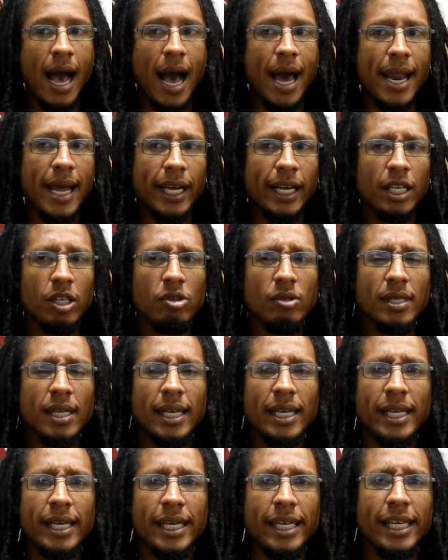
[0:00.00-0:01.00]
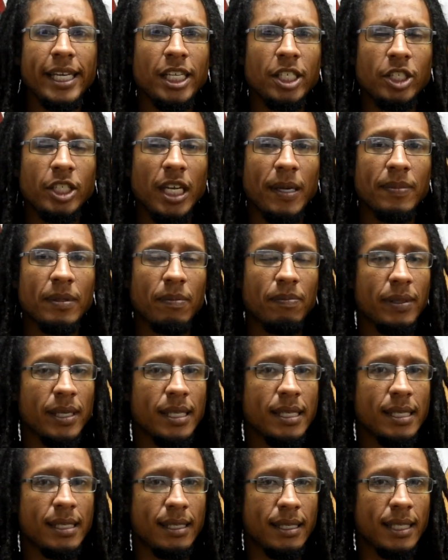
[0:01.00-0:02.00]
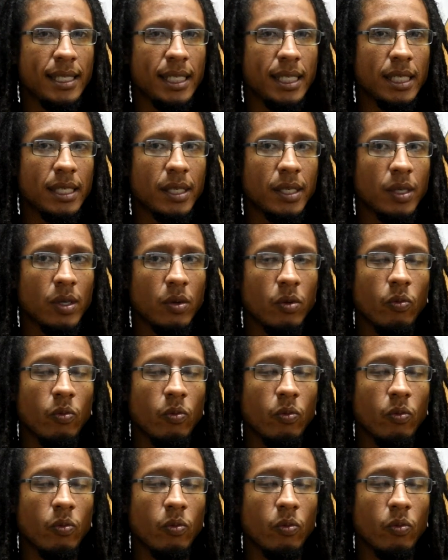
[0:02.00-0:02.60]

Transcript: and I can use an A shape to play the C,